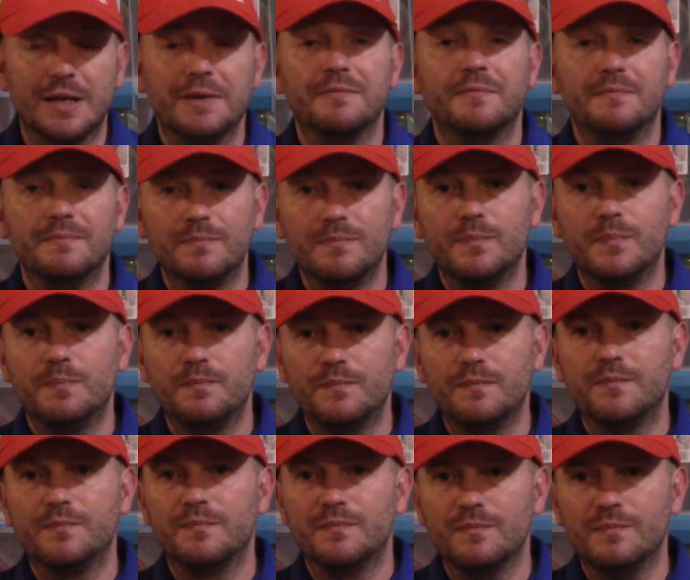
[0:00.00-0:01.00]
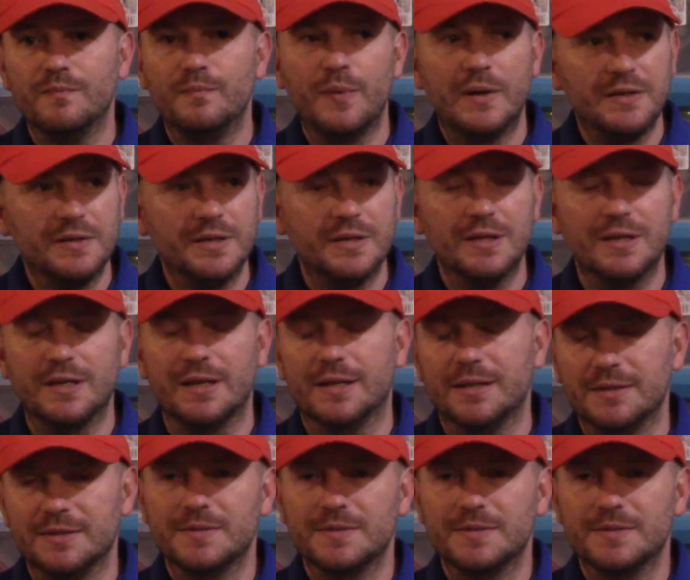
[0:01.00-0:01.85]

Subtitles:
I've been digging it,